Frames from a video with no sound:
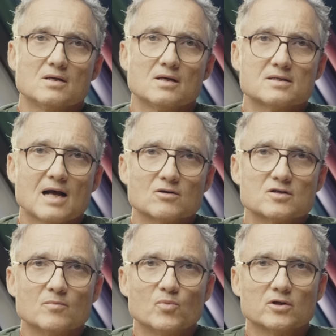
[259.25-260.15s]
is how
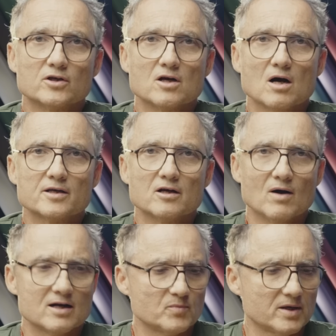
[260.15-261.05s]
simple good audio
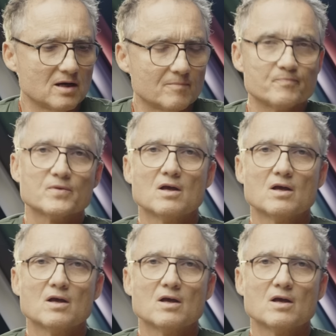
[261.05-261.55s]
has become.